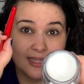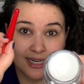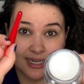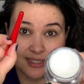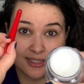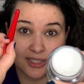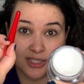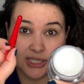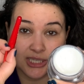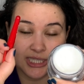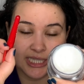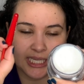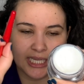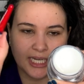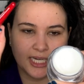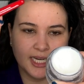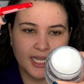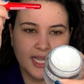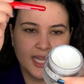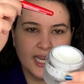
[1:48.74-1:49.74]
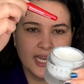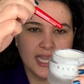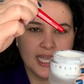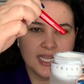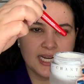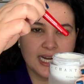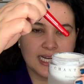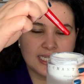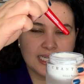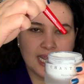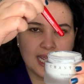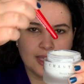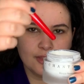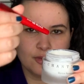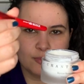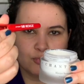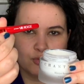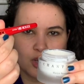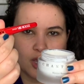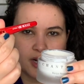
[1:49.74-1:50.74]
that is clean and I take
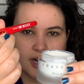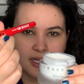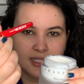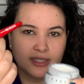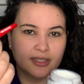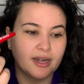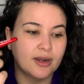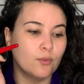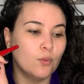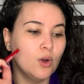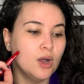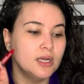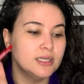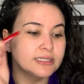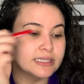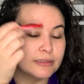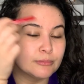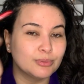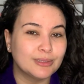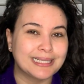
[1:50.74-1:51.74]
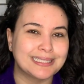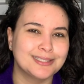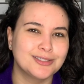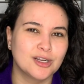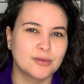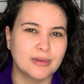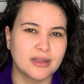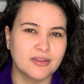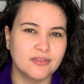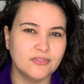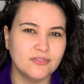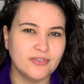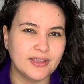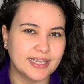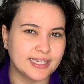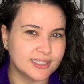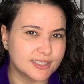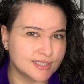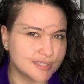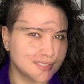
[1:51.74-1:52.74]
the product that I want and place it on my
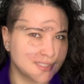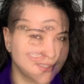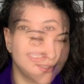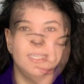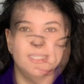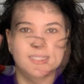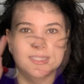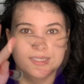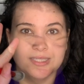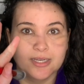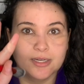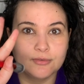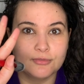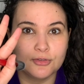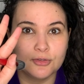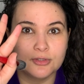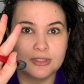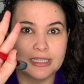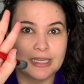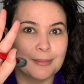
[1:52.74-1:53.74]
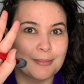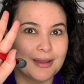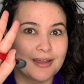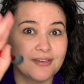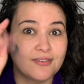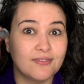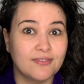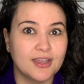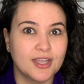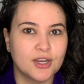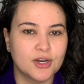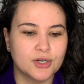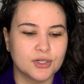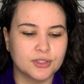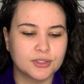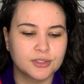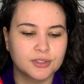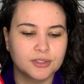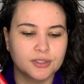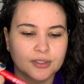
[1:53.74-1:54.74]
face instead of using my
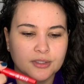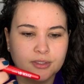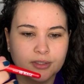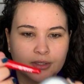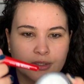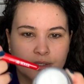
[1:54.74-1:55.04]
fingers.